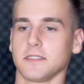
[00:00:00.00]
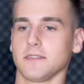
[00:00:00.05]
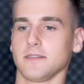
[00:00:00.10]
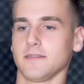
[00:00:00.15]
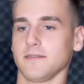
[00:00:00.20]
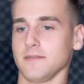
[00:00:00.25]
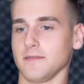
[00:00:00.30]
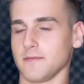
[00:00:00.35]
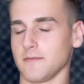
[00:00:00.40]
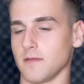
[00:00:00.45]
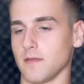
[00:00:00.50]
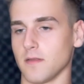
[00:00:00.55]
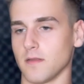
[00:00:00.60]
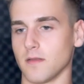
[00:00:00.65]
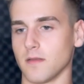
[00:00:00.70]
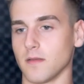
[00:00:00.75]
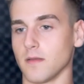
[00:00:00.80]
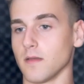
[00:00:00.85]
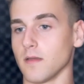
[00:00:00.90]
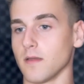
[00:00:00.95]

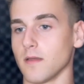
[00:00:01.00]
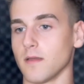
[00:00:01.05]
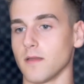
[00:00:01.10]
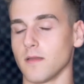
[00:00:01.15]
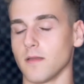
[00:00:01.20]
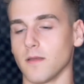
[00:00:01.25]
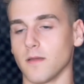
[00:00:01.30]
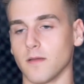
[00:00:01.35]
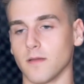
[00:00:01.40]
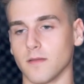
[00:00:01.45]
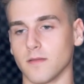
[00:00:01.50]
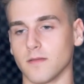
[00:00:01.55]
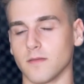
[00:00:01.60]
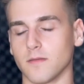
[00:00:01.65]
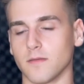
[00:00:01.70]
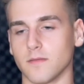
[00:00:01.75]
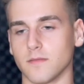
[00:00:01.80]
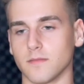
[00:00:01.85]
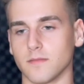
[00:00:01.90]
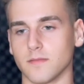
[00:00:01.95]

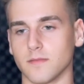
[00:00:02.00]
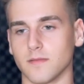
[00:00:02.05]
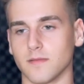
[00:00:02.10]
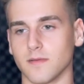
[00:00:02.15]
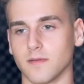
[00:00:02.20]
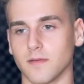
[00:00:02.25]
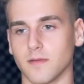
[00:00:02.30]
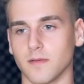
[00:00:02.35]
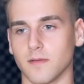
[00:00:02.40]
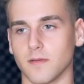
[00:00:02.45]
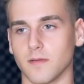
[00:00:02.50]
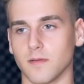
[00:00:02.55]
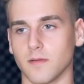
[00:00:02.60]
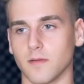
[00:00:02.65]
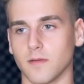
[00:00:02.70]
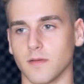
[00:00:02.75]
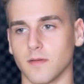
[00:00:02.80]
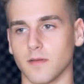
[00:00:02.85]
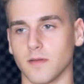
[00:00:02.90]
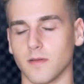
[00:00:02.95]

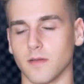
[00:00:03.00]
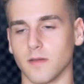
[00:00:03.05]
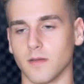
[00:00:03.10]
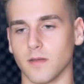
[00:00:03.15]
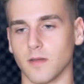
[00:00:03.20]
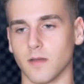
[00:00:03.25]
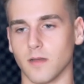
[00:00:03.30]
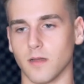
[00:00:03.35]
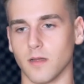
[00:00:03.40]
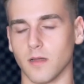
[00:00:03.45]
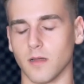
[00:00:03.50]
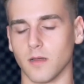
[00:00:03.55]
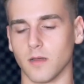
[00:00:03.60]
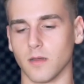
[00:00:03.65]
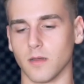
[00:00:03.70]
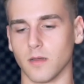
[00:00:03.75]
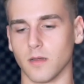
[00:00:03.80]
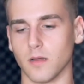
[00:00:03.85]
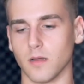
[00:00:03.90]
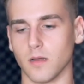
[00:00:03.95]

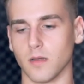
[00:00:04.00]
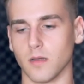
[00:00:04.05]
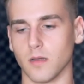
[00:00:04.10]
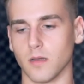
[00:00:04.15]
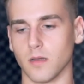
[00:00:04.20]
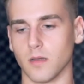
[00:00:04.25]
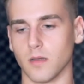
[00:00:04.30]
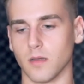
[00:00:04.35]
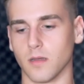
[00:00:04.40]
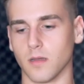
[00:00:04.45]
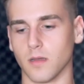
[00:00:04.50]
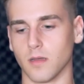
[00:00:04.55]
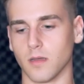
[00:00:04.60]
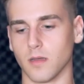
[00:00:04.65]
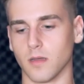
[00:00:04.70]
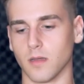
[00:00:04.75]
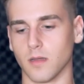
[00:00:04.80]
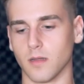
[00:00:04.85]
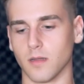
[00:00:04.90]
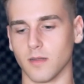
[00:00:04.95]

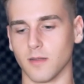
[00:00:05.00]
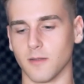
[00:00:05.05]
The person shown says nothing.